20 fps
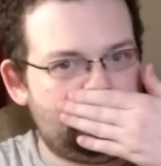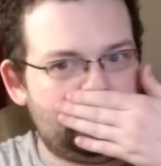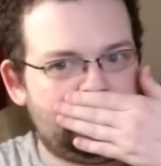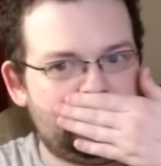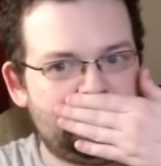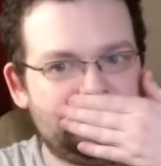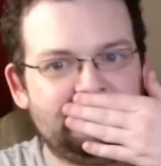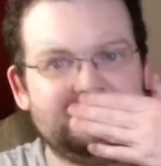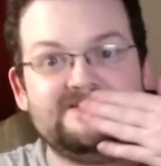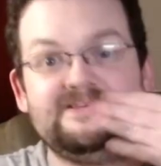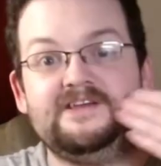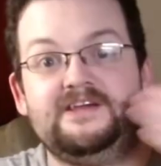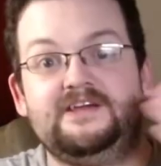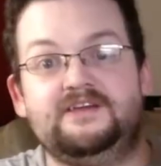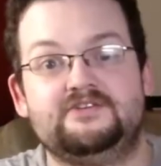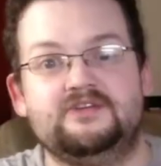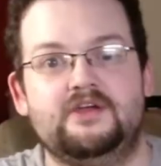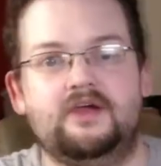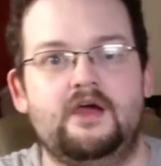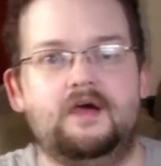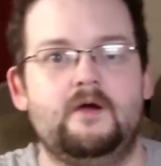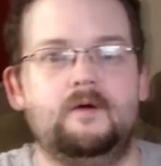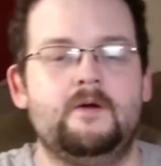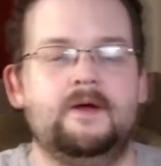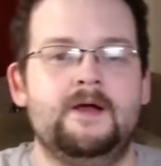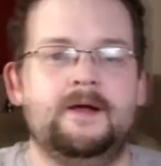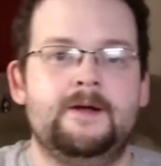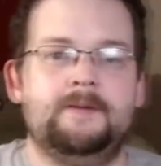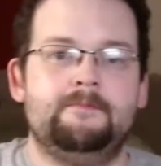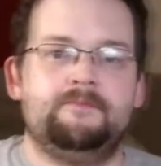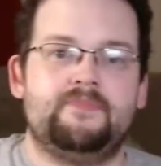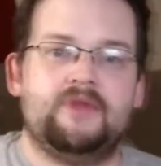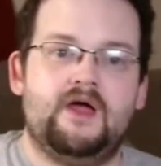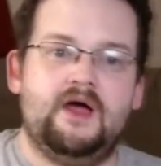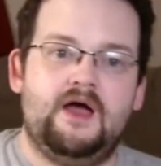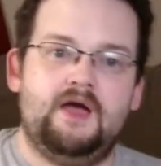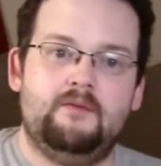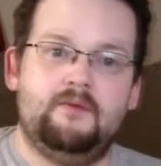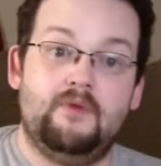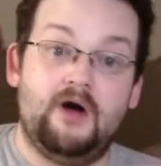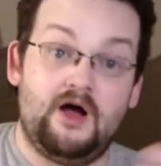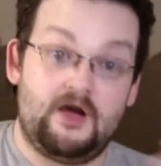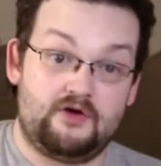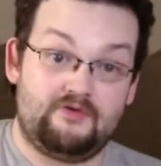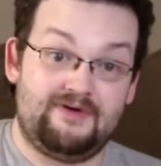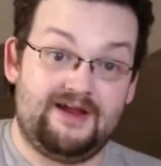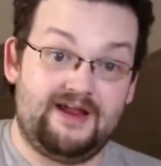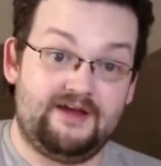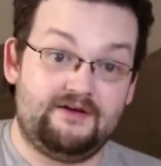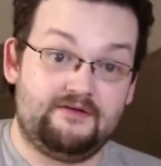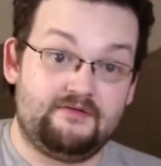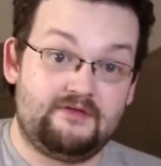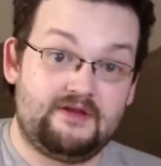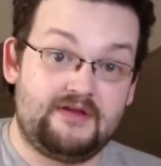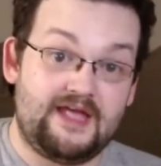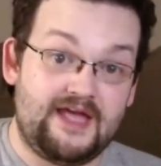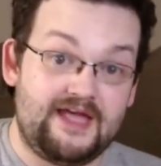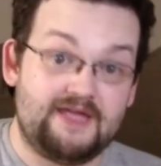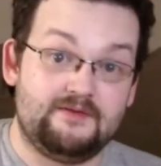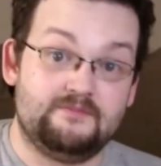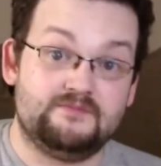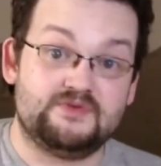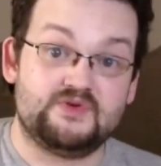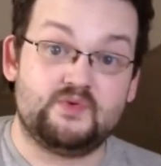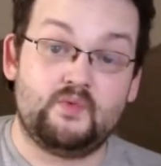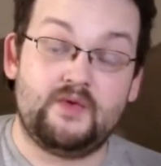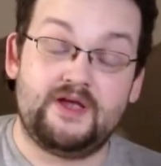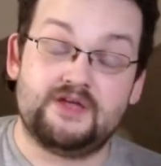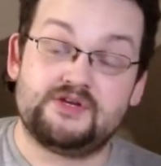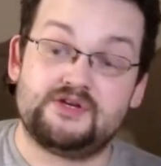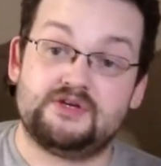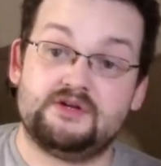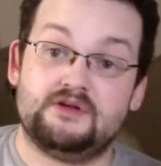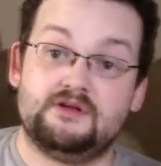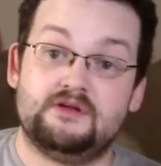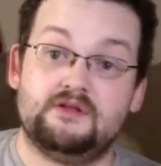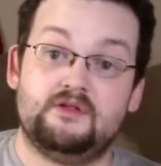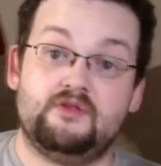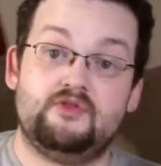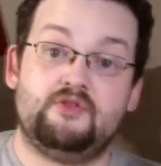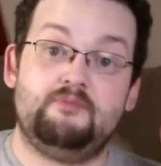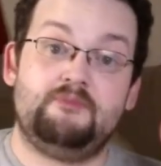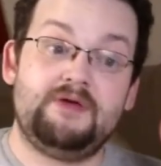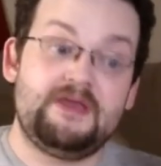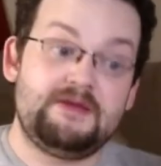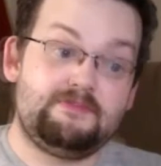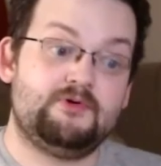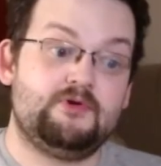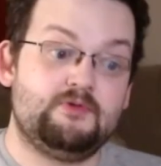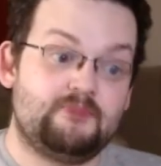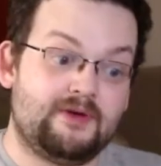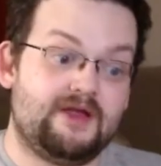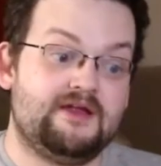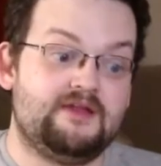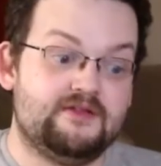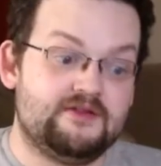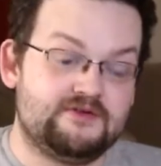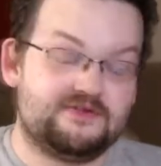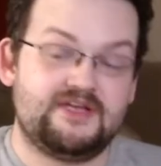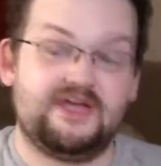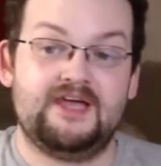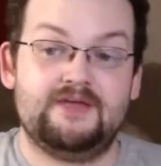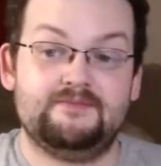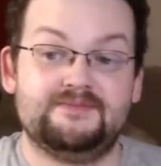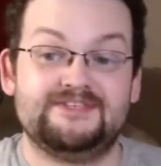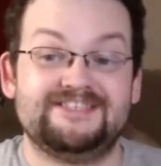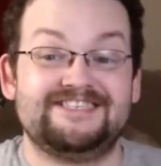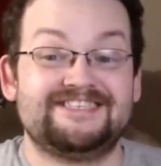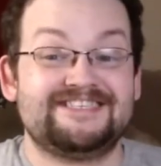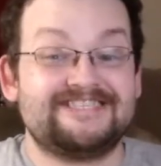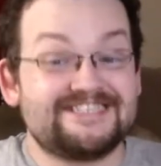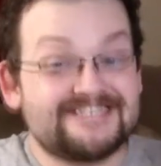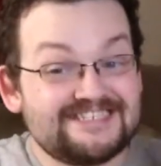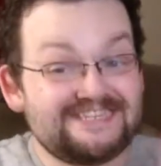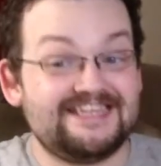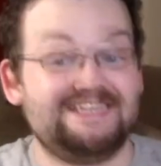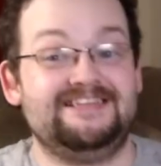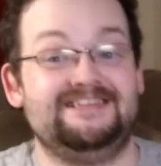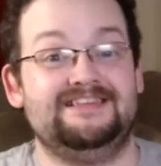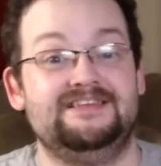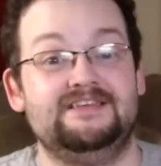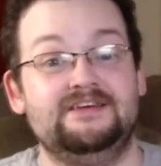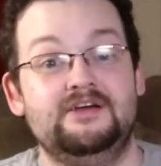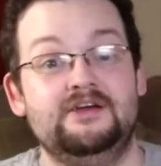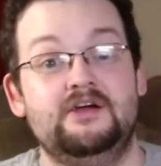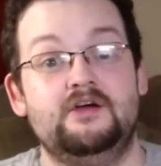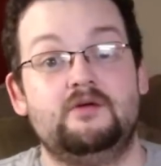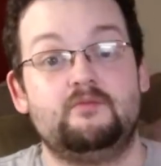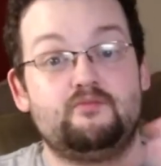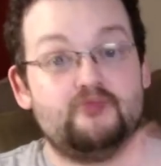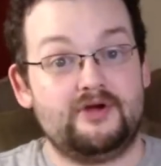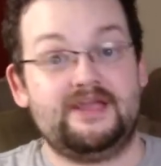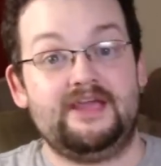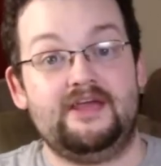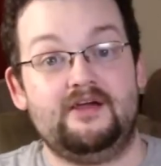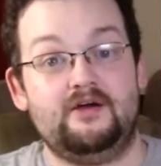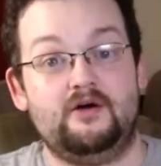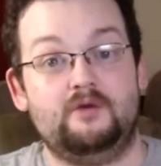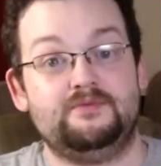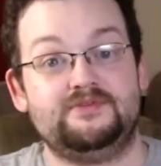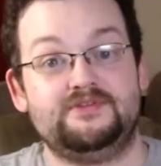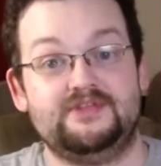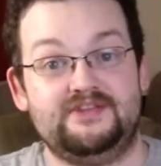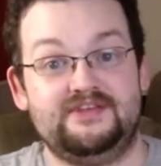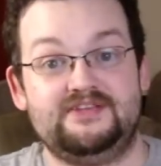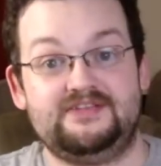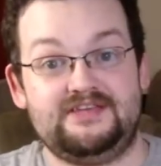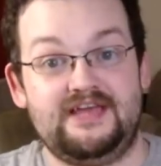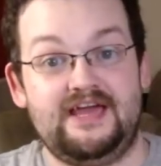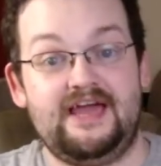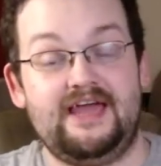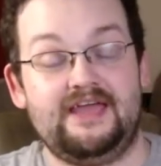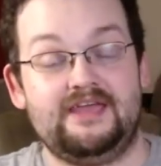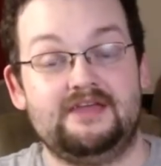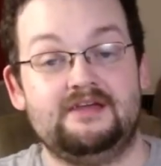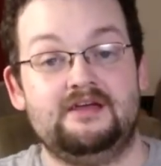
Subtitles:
years ago, I ran games which the people who played in those games still bring it up to this day.